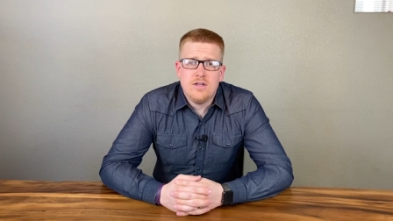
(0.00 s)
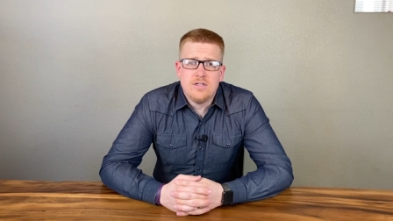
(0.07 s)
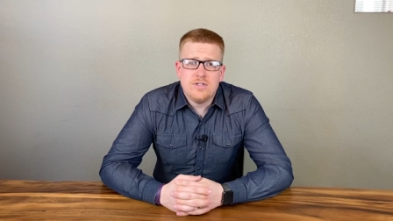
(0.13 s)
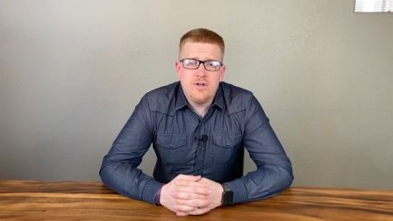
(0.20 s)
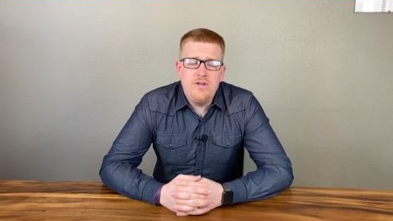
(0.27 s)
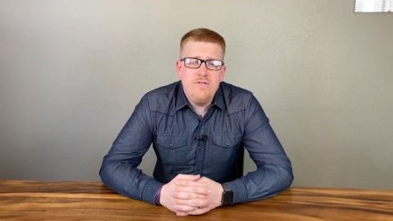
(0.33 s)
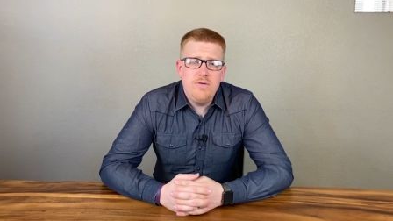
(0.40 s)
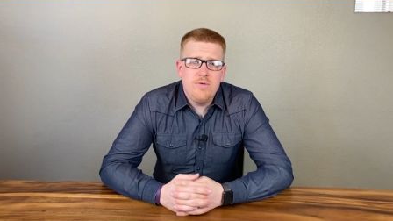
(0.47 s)

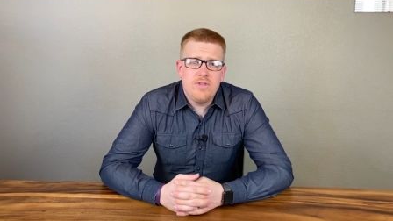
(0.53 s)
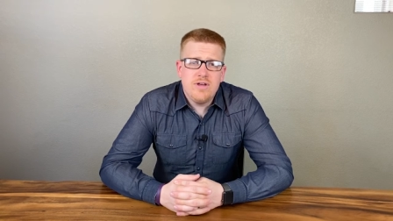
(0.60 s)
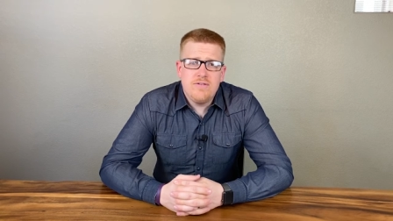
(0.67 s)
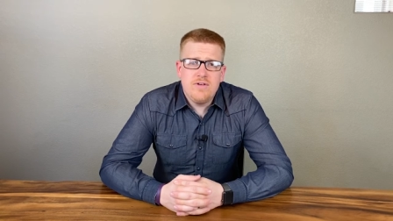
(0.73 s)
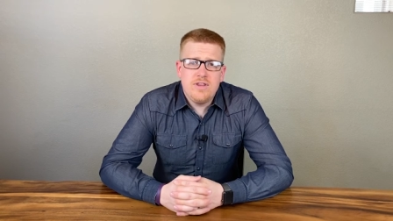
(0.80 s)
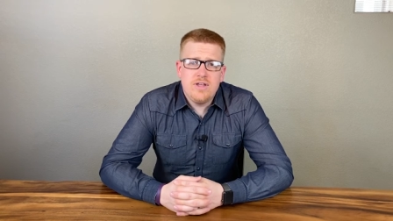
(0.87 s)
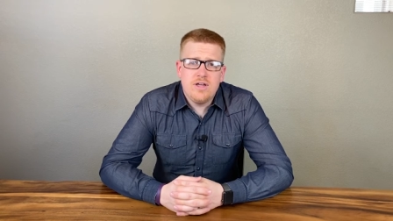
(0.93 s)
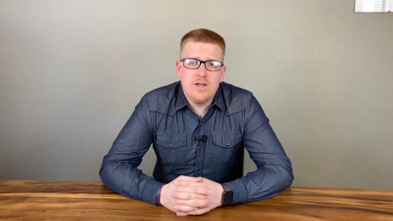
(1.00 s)
So even with
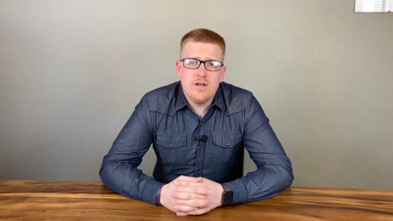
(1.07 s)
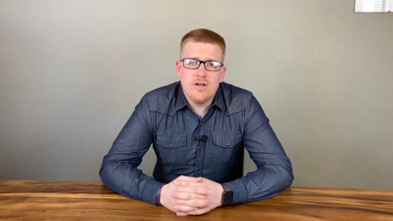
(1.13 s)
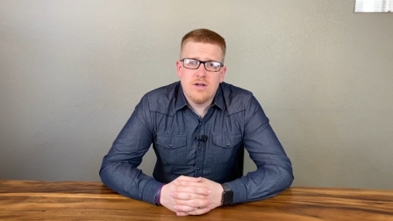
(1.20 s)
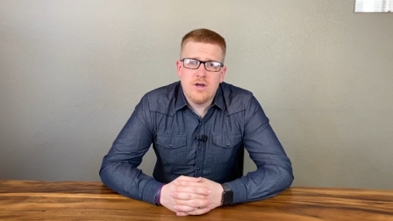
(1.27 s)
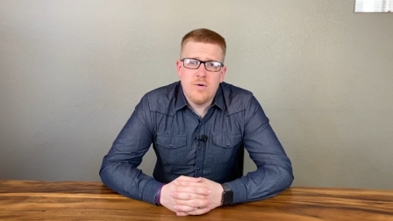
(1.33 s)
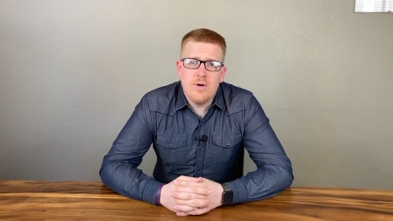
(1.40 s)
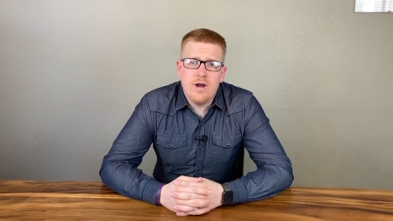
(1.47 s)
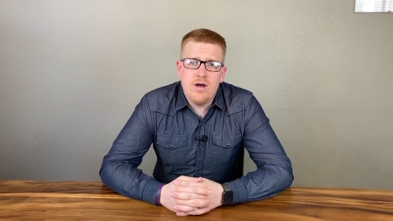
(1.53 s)
everything
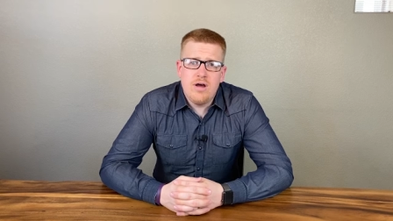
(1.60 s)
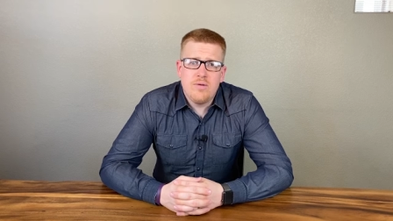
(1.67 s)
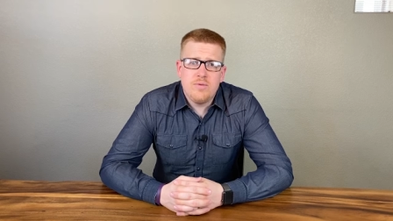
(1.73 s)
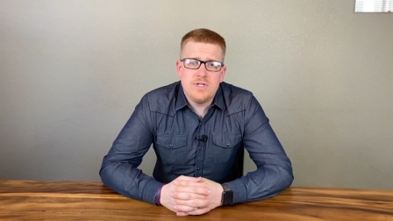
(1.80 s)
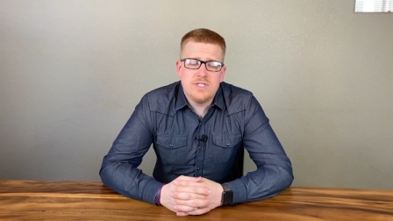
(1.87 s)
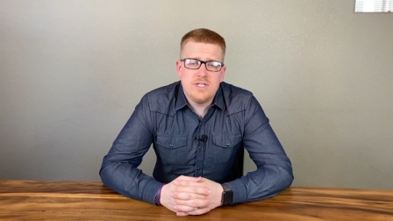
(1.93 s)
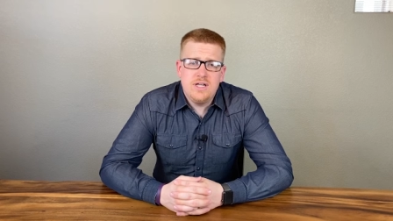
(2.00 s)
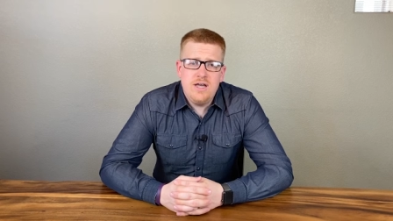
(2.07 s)
going on,
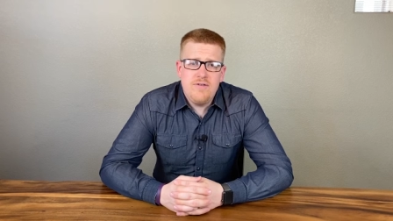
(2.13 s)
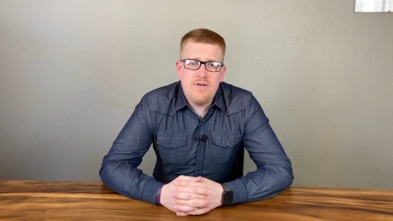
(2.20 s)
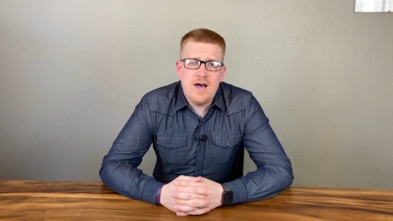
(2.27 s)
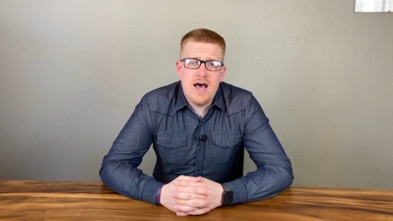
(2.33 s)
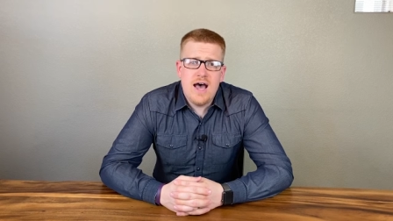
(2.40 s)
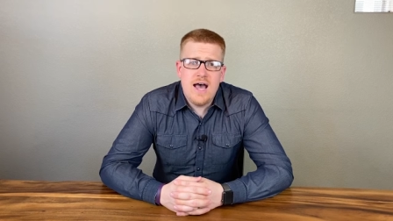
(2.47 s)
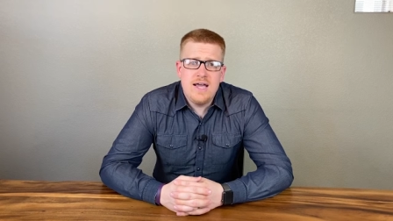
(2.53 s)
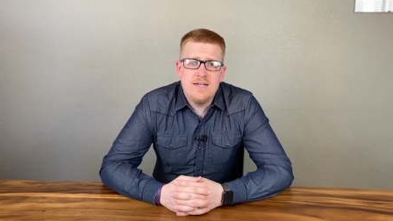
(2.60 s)
we still have a
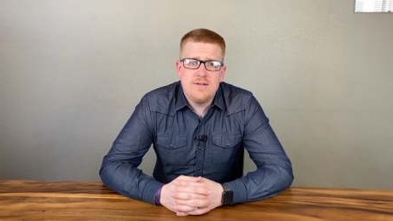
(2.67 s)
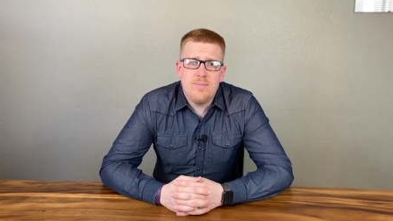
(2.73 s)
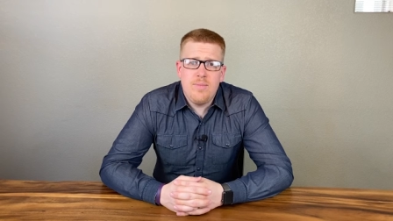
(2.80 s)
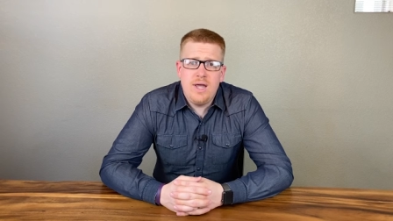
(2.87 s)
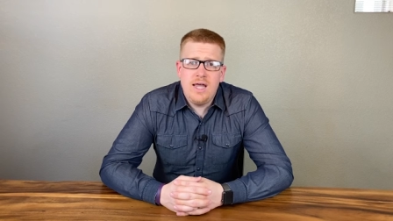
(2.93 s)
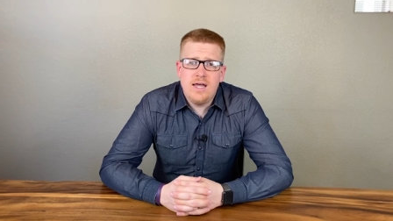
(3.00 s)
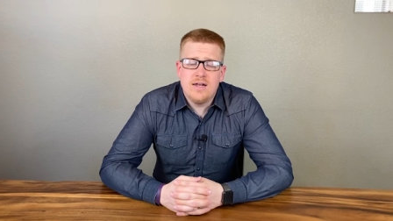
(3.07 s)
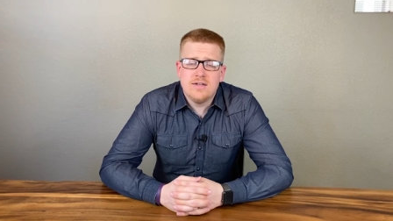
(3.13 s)
high
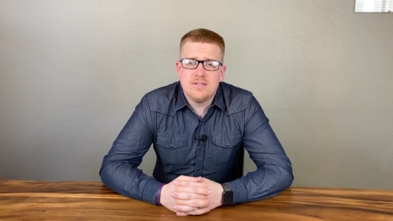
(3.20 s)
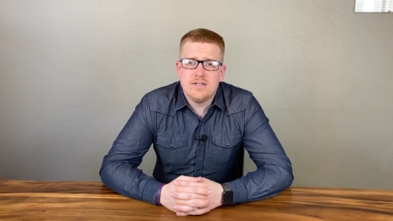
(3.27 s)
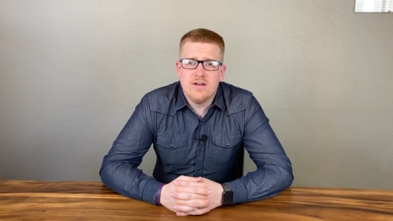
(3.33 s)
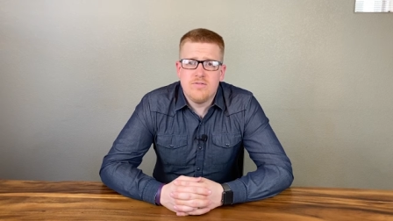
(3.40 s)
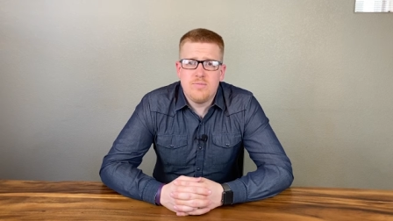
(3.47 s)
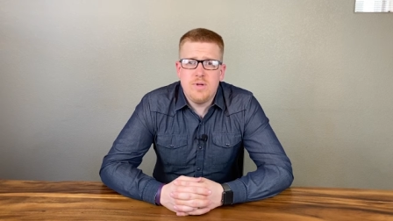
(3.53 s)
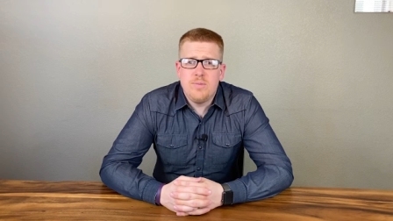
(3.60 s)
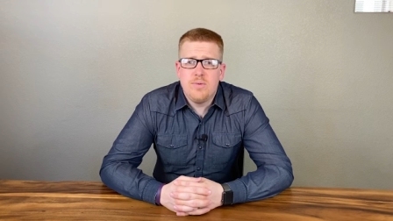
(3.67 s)
demand
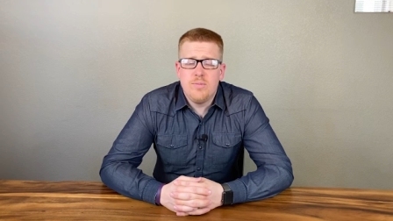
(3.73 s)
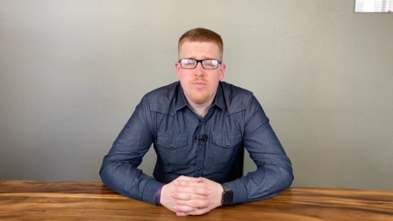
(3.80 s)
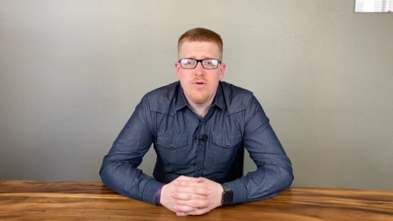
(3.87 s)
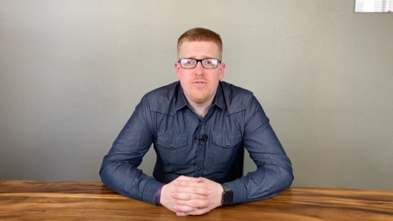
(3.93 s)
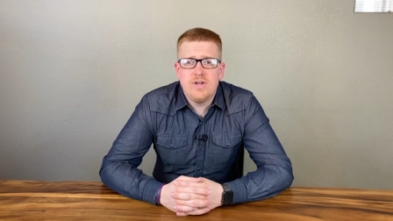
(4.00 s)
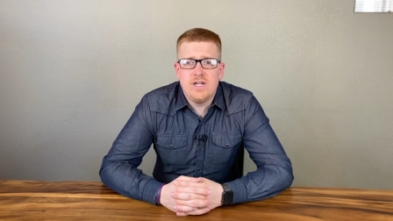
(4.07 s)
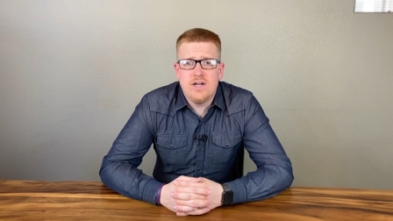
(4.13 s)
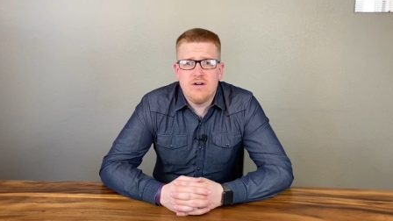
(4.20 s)
of people
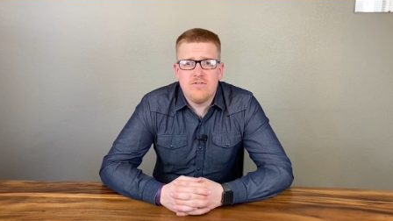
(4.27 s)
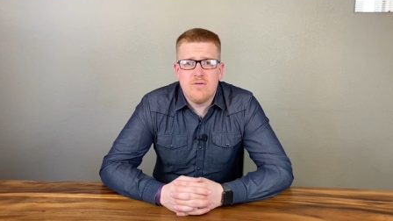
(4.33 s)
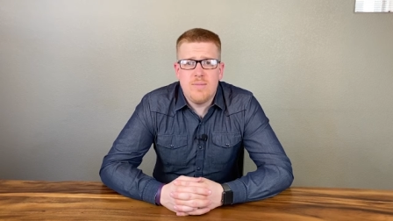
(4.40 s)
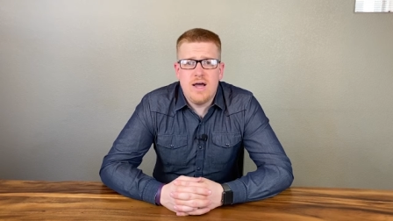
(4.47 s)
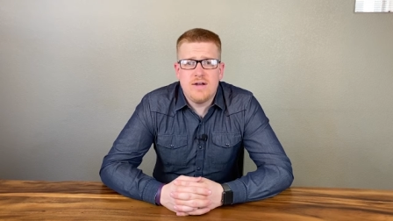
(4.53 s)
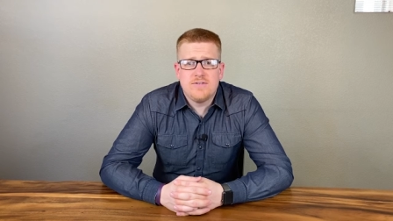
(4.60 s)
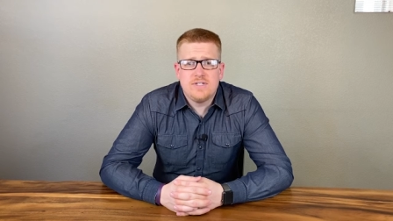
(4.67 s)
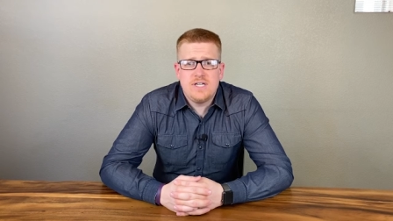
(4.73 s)
moving here from
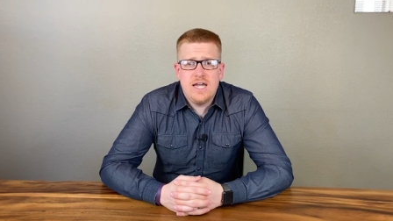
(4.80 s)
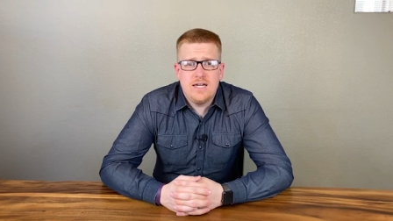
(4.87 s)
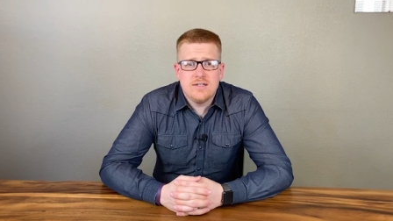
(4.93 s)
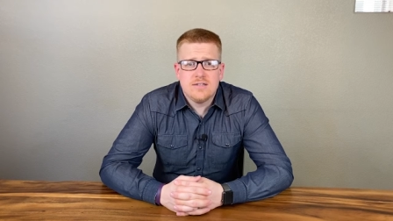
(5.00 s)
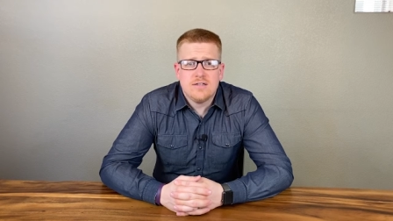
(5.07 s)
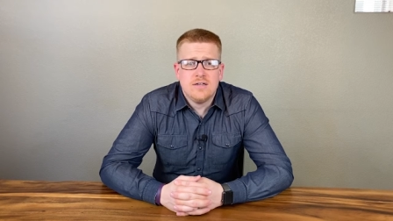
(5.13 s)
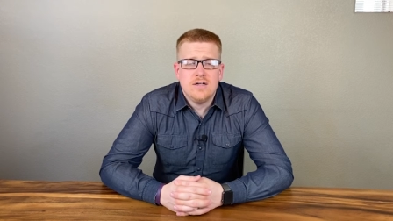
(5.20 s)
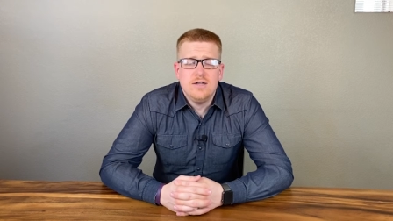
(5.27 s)
out of
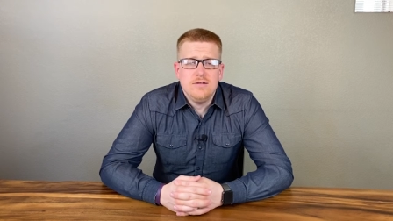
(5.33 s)
state.